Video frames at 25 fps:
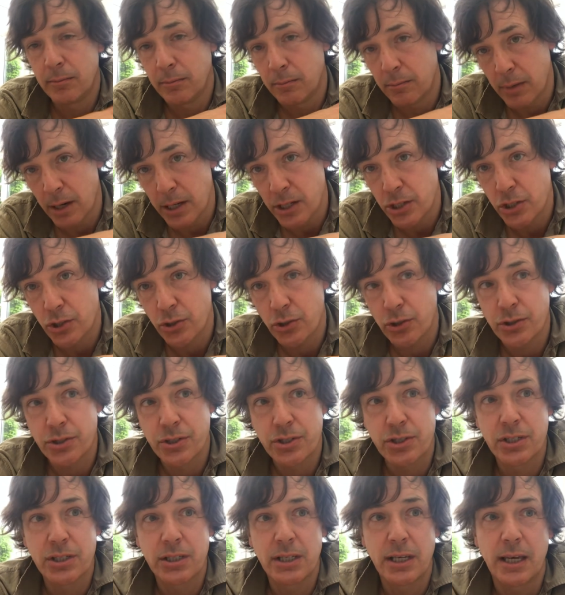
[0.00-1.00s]
My
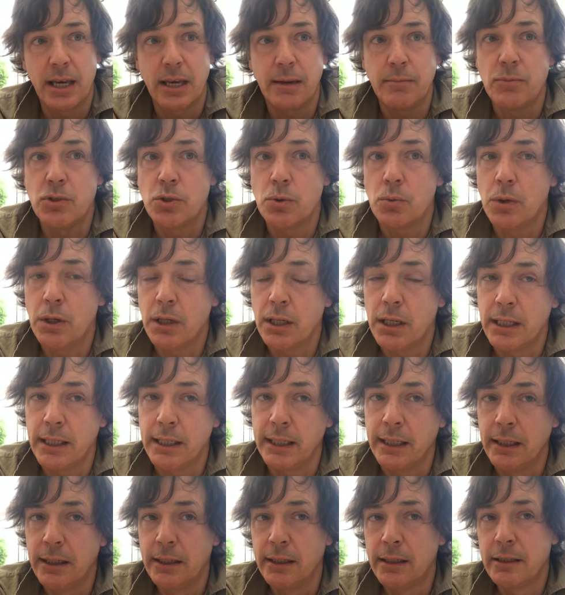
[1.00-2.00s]
shots came too
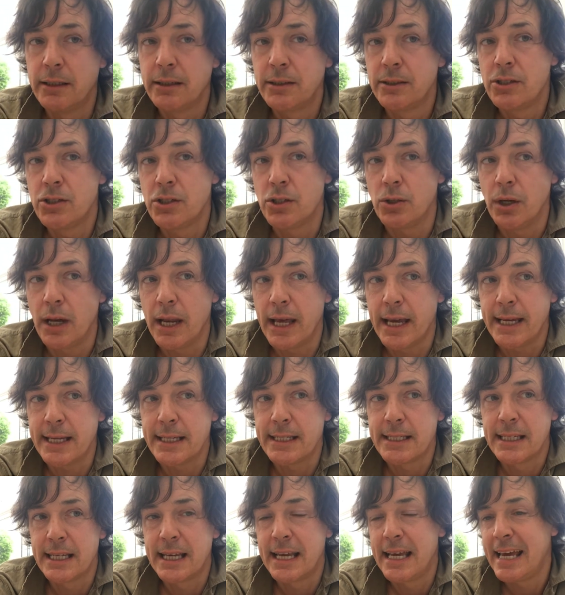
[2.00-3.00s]
early, too
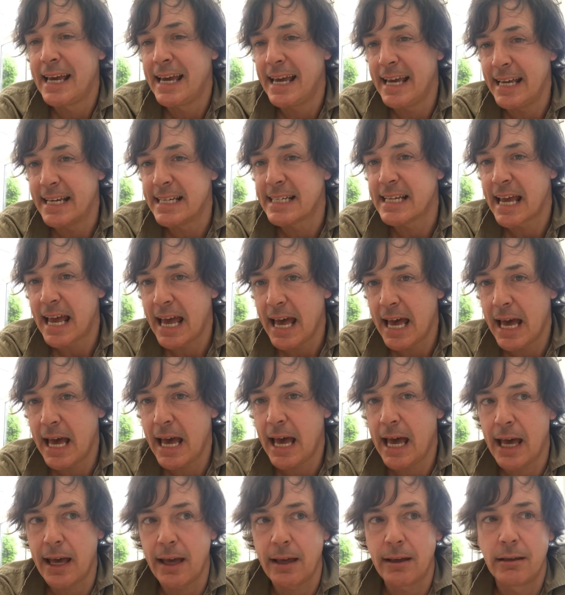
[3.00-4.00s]
late, hit
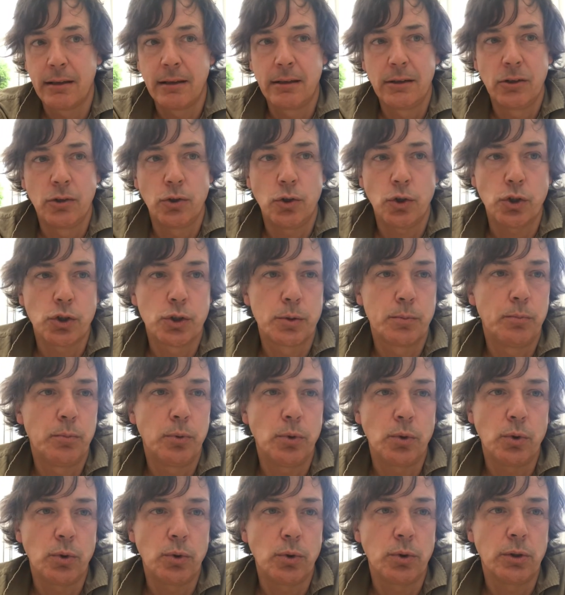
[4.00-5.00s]
air, not
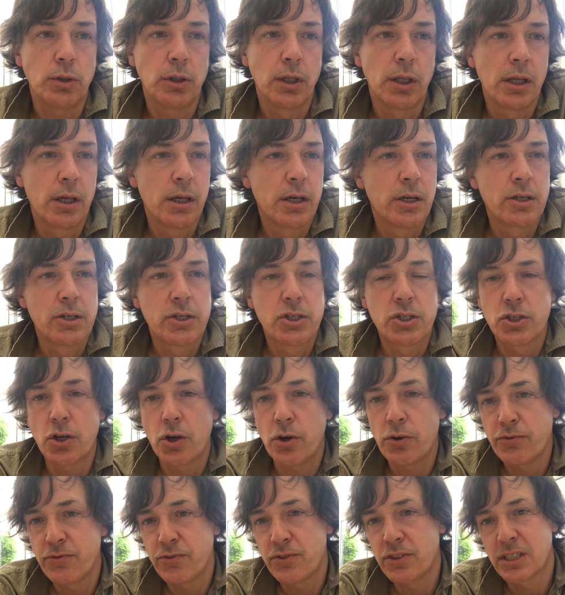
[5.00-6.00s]
ball,
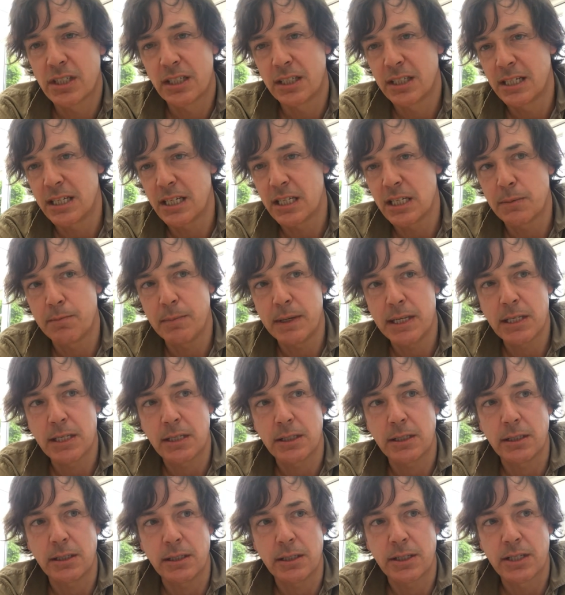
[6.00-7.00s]
soft
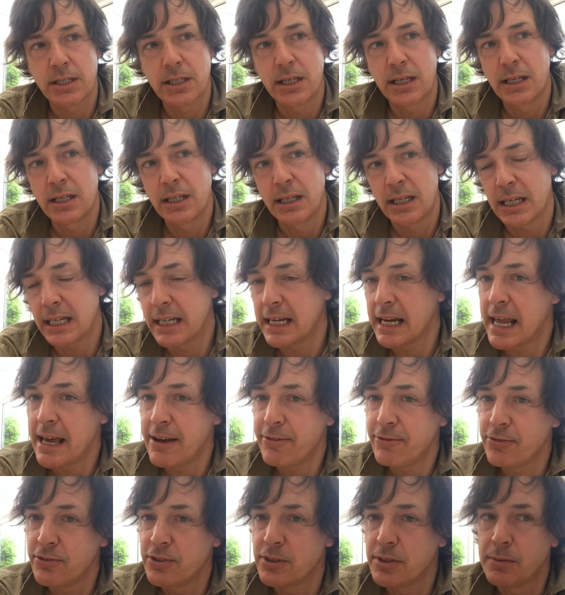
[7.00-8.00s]
dismissals that
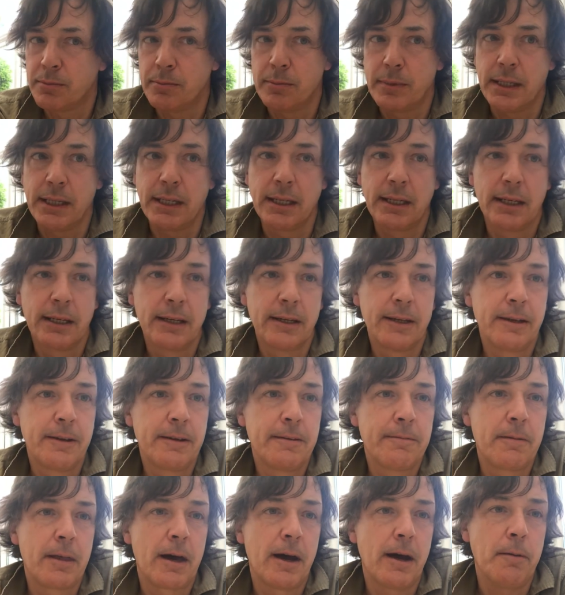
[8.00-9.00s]
left me
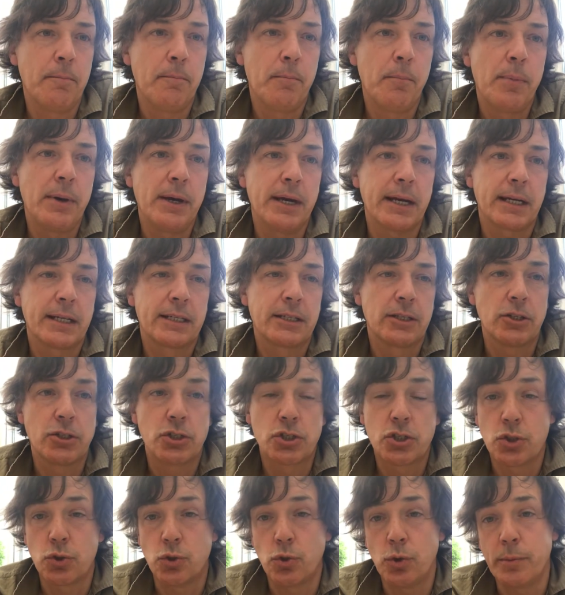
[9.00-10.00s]
unpicked, that
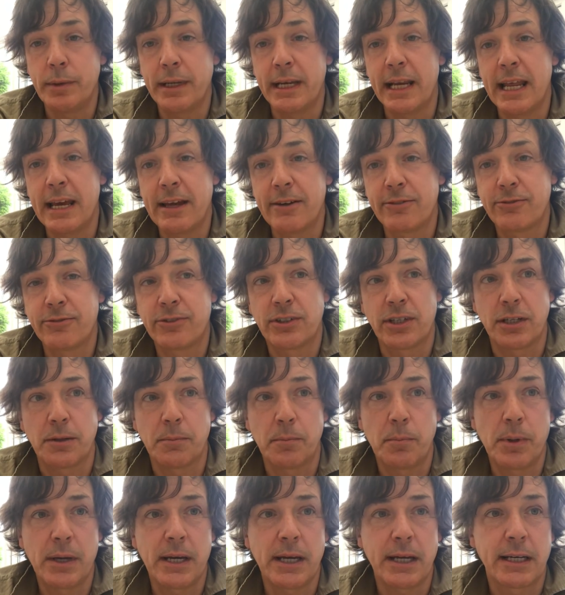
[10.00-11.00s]
saw me left
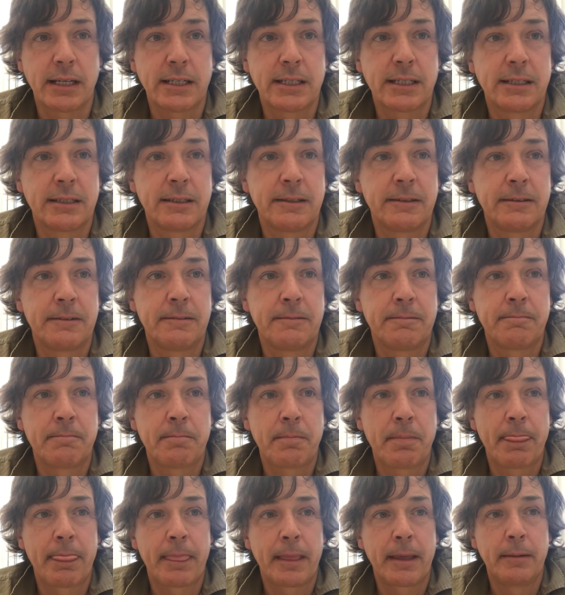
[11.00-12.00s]
unpicked.
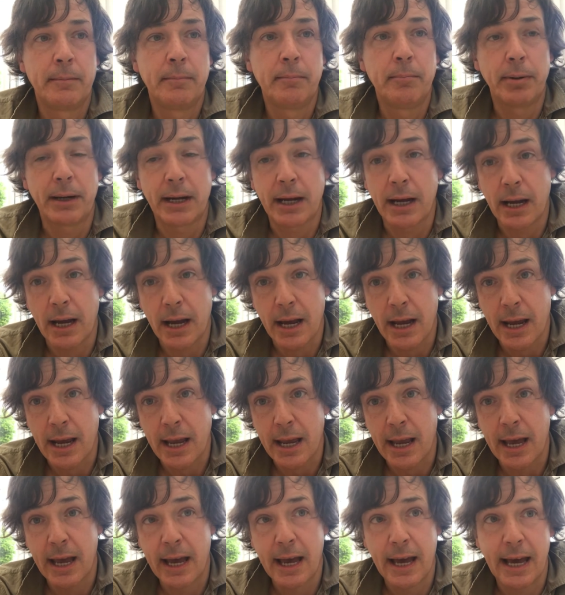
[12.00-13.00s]
But
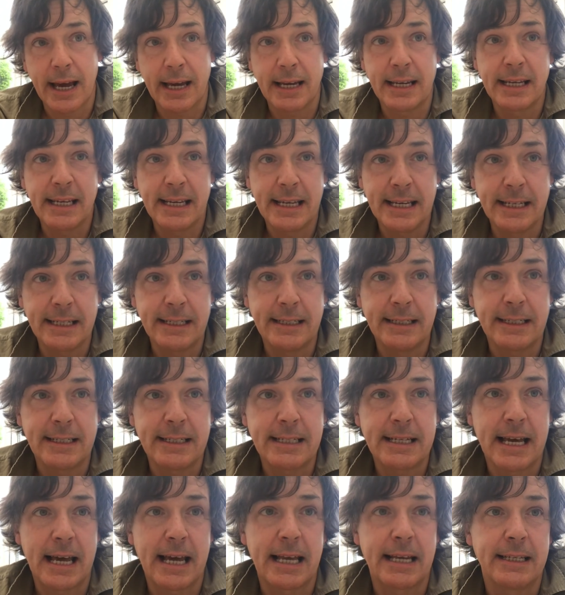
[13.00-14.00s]
I had hidden
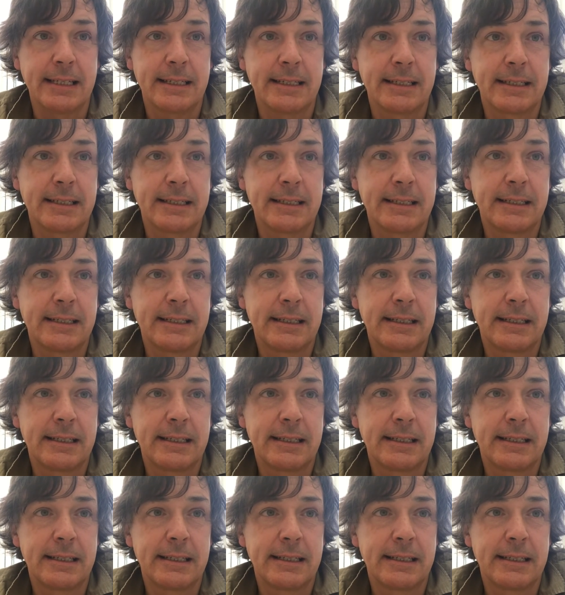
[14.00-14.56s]
talent.